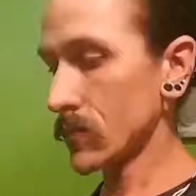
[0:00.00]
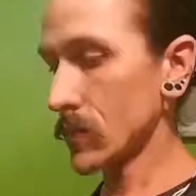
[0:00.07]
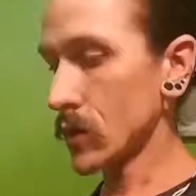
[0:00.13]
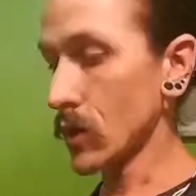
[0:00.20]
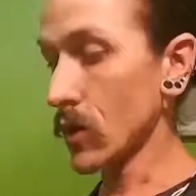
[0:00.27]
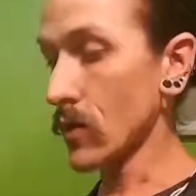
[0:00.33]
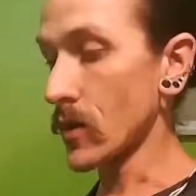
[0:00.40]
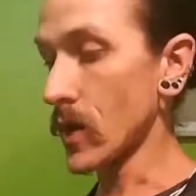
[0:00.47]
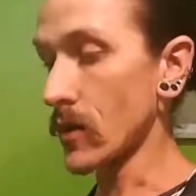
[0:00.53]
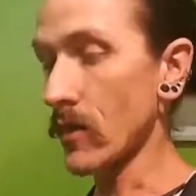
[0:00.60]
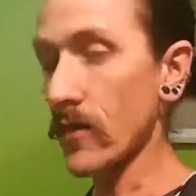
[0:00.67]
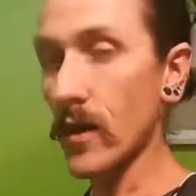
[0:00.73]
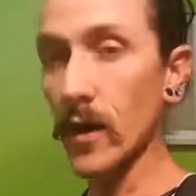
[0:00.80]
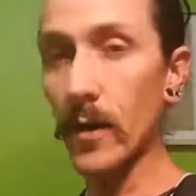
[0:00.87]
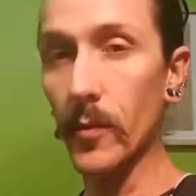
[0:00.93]
So the other
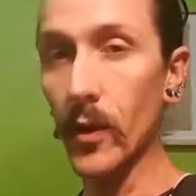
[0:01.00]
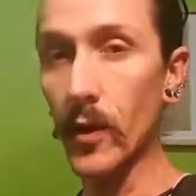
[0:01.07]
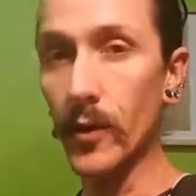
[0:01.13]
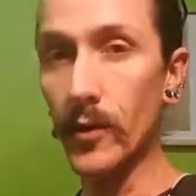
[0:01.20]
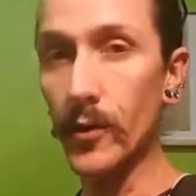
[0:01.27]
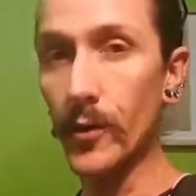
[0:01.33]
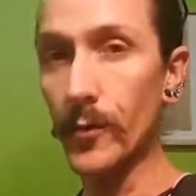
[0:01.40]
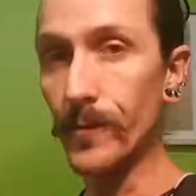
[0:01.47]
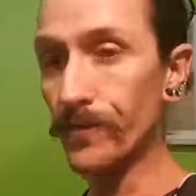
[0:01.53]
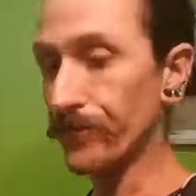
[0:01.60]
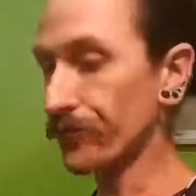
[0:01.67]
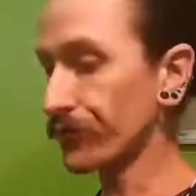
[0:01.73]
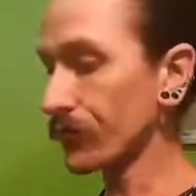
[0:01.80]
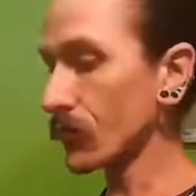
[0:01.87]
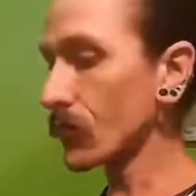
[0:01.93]
thing I'm going to do
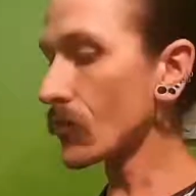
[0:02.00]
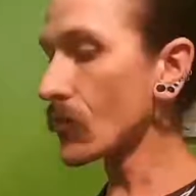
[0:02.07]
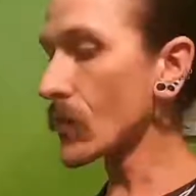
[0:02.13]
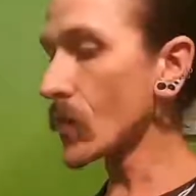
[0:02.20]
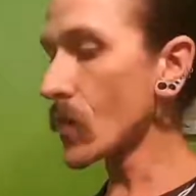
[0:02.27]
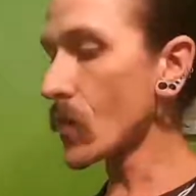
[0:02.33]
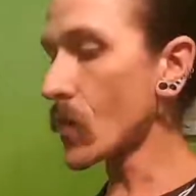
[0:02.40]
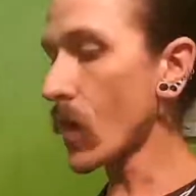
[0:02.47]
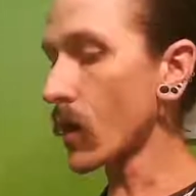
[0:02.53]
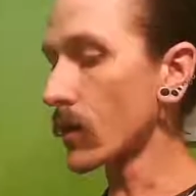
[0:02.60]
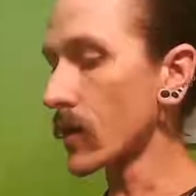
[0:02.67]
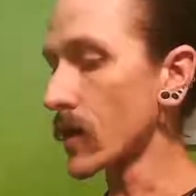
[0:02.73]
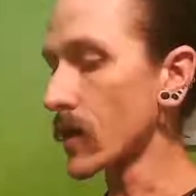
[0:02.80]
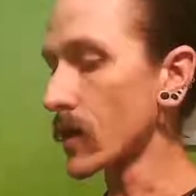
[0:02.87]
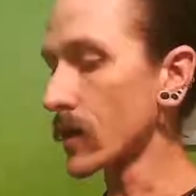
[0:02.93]
while
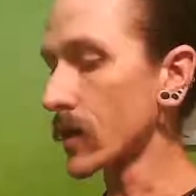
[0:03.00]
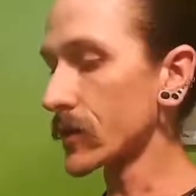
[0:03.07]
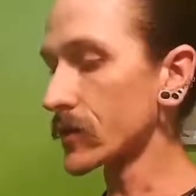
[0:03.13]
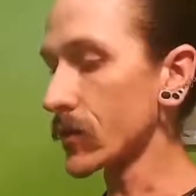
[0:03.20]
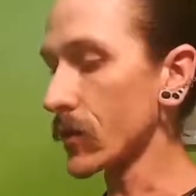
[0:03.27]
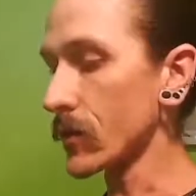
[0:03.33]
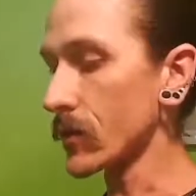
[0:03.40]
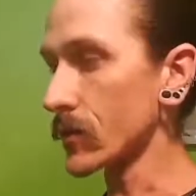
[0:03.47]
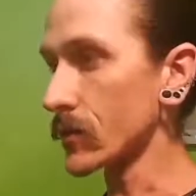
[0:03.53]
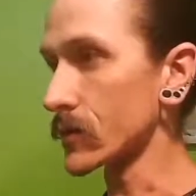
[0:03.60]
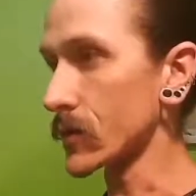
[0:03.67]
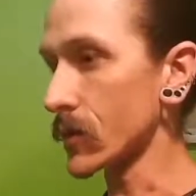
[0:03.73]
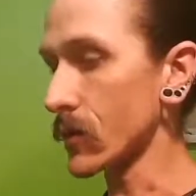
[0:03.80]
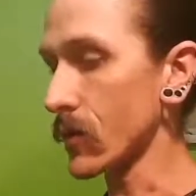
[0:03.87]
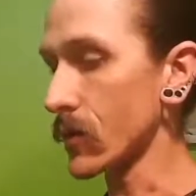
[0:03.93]
the electrodes
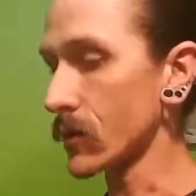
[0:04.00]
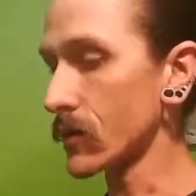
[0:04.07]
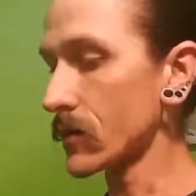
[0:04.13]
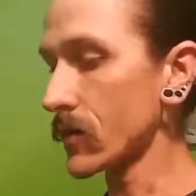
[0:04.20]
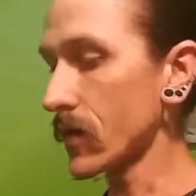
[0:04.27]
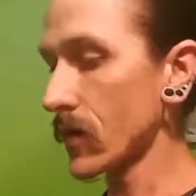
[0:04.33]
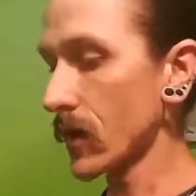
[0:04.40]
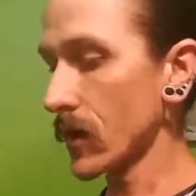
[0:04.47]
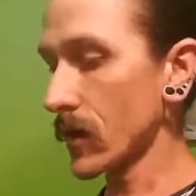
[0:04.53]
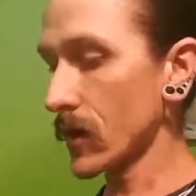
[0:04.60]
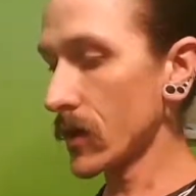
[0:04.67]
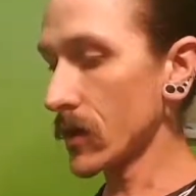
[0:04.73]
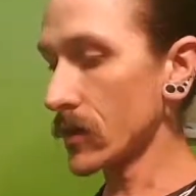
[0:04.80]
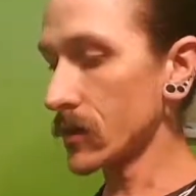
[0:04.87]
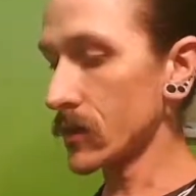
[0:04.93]
are on
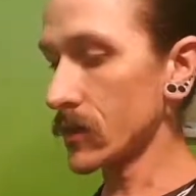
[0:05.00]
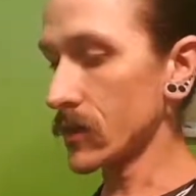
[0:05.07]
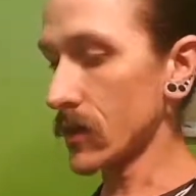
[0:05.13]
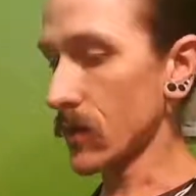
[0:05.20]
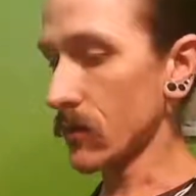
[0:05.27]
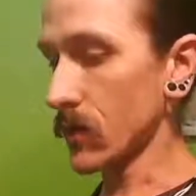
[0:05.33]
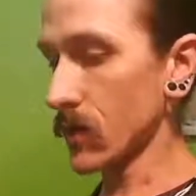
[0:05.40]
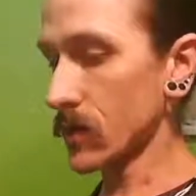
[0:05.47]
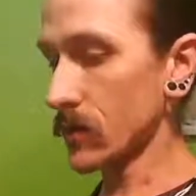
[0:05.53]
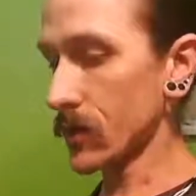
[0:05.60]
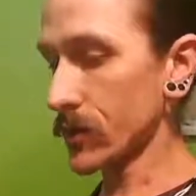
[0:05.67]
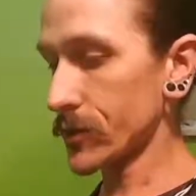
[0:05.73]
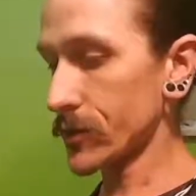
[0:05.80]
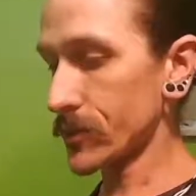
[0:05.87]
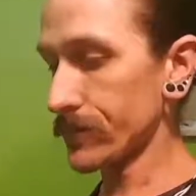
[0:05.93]
is do some
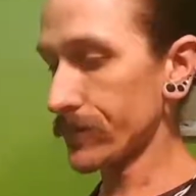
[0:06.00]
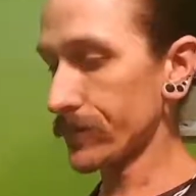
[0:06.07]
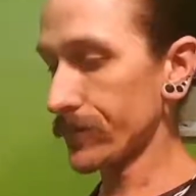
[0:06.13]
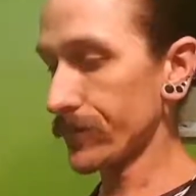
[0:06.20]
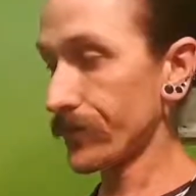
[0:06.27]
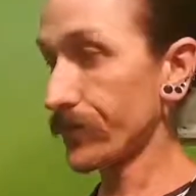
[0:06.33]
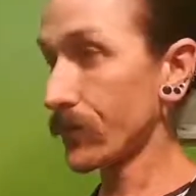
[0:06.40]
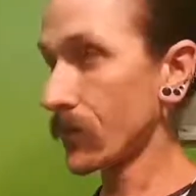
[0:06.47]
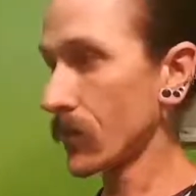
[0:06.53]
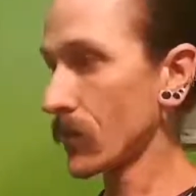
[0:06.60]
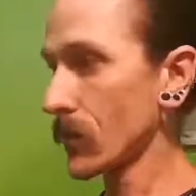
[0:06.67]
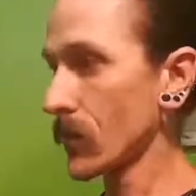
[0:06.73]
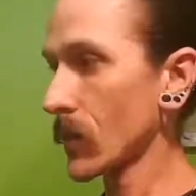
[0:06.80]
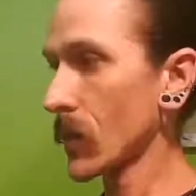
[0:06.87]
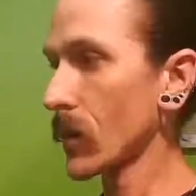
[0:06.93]
moxibustion,
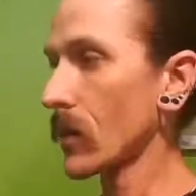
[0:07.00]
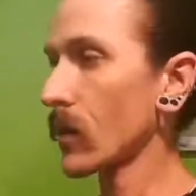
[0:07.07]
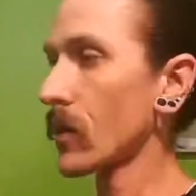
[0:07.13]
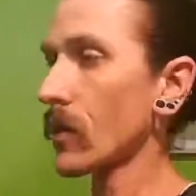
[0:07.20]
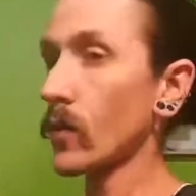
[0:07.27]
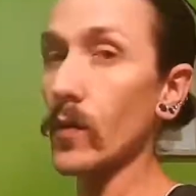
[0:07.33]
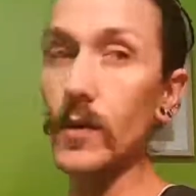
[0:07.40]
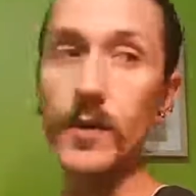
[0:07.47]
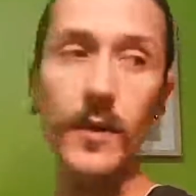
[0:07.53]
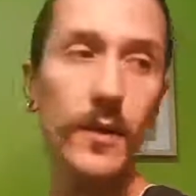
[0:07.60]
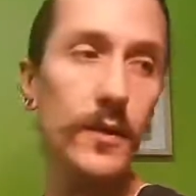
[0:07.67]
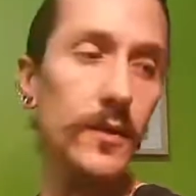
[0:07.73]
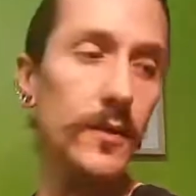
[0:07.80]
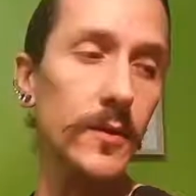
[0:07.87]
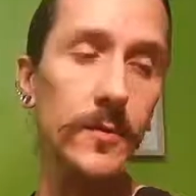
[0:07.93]
which
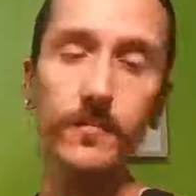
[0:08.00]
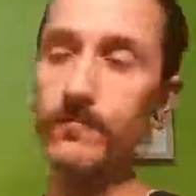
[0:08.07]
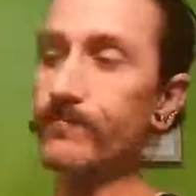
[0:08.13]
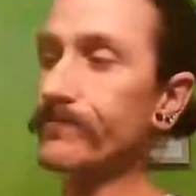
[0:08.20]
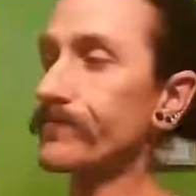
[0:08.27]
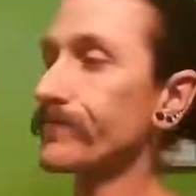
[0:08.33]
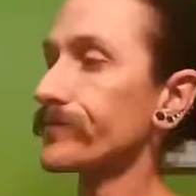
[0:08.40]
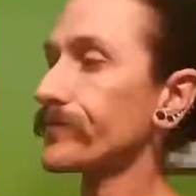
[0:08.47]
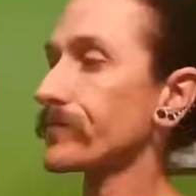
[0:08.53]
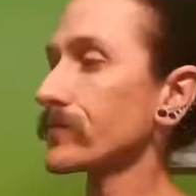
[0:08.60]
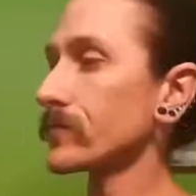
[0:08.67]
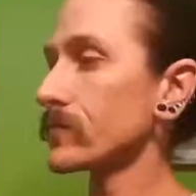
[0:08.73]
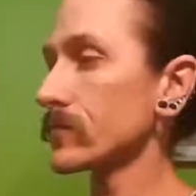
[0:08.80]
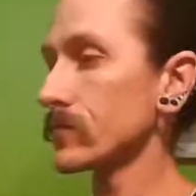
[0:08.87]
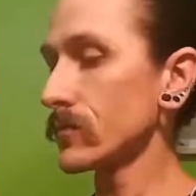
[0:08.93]
is
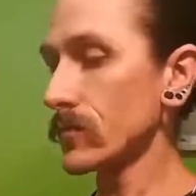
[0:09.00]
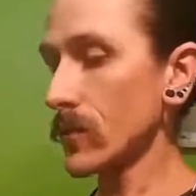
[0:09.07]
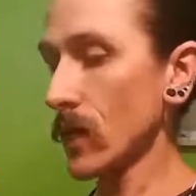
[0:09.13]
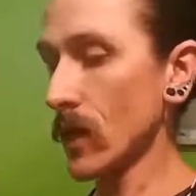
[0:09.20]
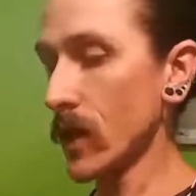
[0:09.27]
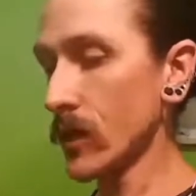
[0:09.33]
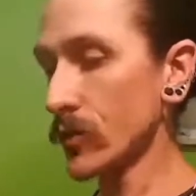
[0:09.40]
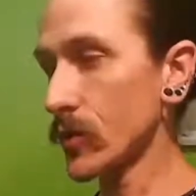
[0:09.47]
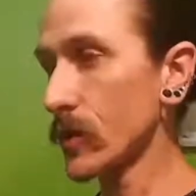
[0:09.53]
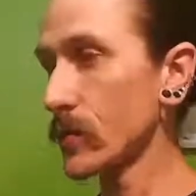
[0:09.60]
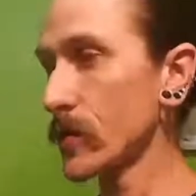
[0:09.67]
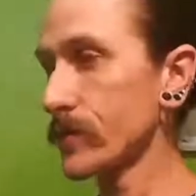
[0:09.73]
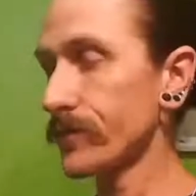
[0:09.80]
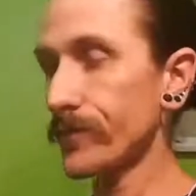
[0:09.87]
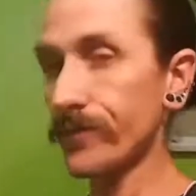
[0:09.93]
heat
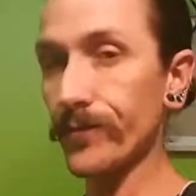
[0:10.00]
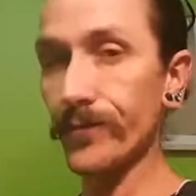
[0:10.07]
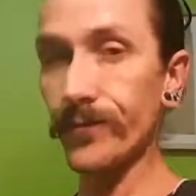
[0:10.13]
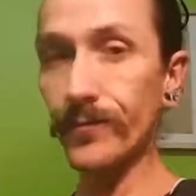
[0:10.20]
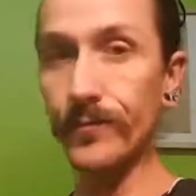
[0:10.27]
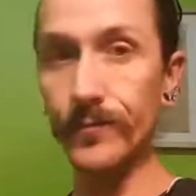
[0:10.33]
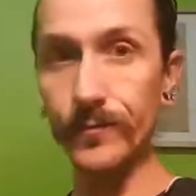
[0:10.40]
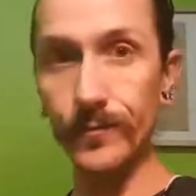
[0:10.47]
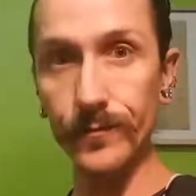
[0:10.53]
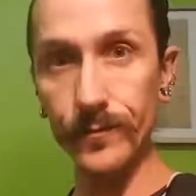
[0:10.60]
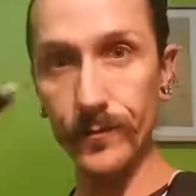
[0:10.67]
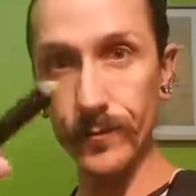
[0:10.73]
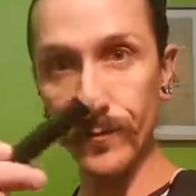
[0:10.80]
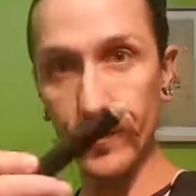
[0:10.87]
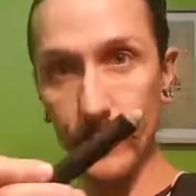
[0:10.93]
treatment
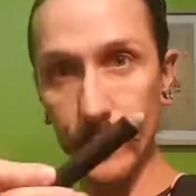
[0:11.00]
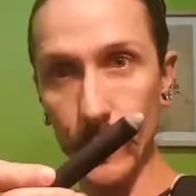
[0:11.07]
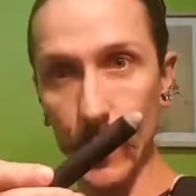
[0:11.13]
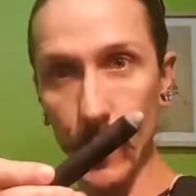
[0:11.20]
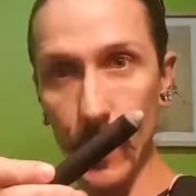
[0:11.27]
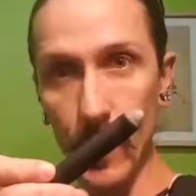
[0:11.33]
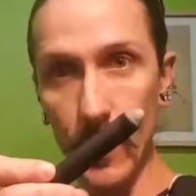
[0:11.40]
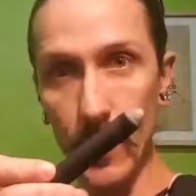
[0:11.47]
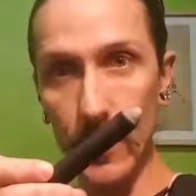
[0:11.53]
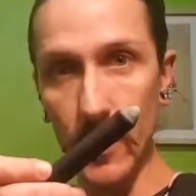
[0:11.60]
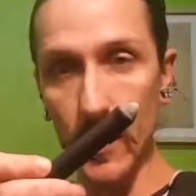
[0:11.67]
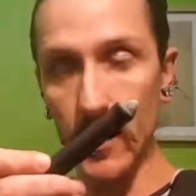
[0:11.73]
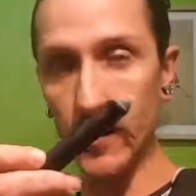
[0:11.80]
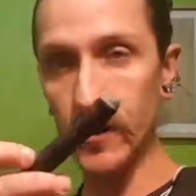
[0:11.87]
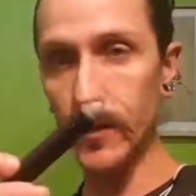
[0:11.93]
for one of these
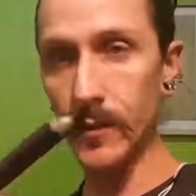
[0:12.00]
guys.